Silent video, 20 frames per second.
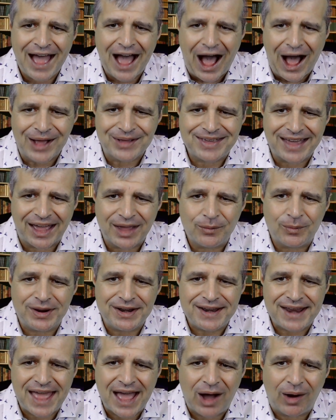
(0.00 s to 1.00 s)
Okay, we
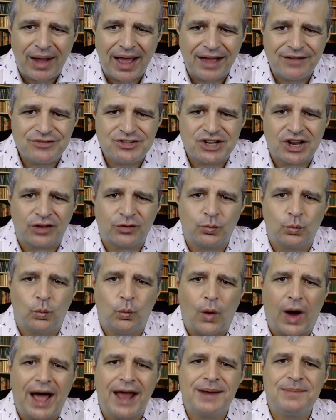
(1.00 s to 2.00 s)
now have just
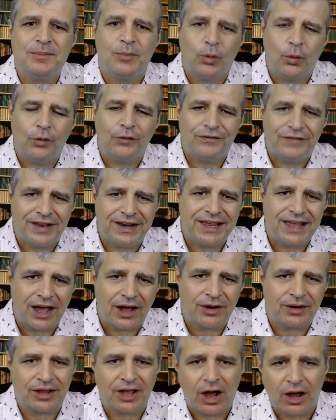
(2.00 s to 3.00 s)
one more video
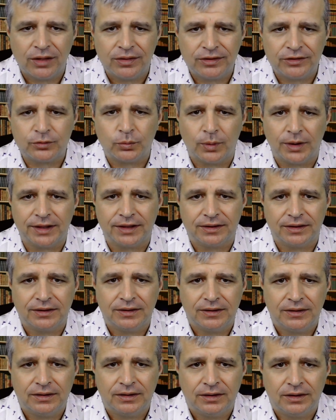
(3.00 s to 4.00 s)
to go this week.
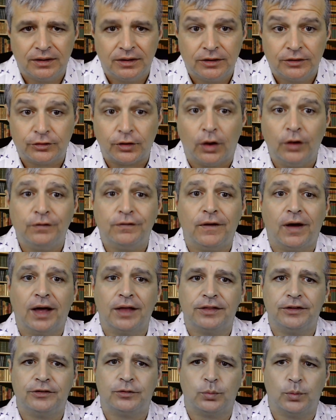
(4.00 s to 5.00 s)
So far
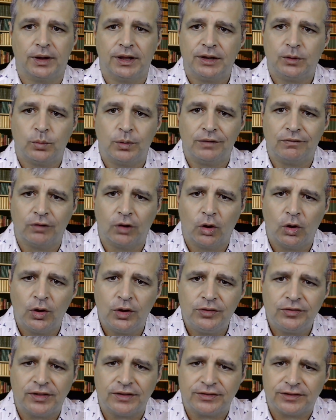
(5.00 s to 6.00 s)
this week, we've
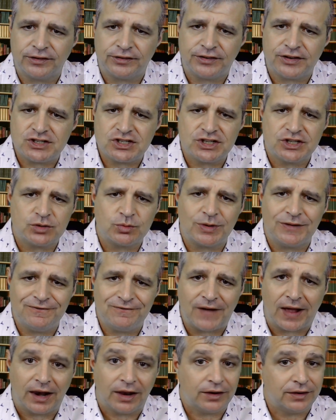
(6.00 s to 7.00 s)
learned that decisions are
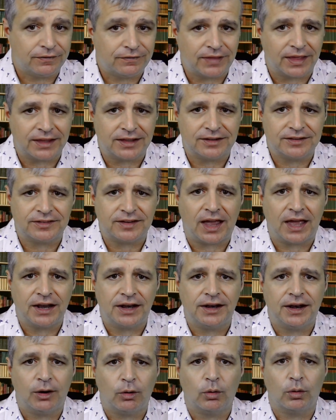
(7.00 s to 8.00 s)
invalid if they contain
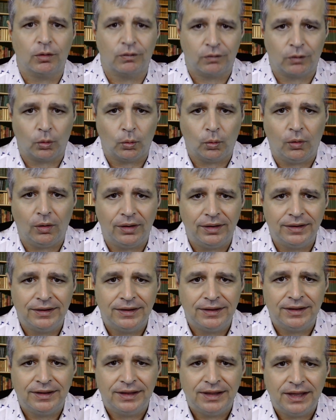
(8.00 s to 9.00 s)
an error of law,
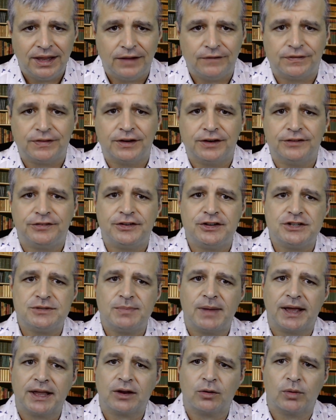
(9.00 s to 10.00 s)
if the decision
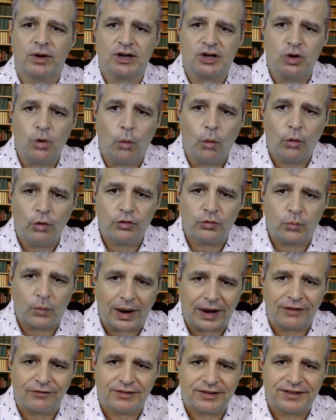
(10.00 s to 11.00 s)
maker ignores
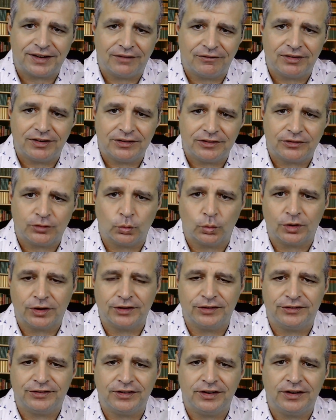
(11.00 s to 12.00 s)
relevant evidence or
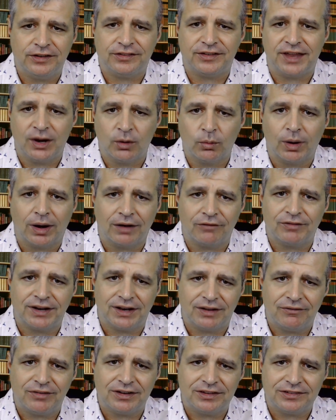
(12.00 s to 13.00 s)
considers irrelevant
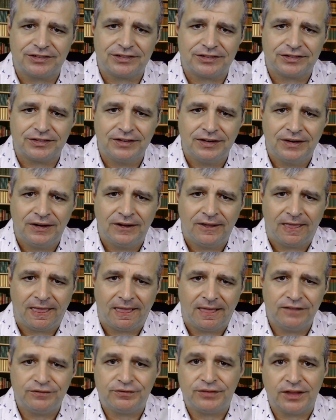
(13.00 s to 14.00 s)
evidence,
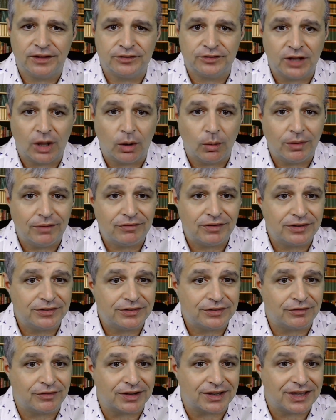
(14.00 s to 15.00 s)
if there's no evidence
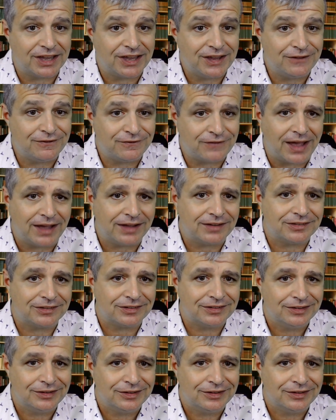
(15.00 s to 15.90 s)
of a key fact,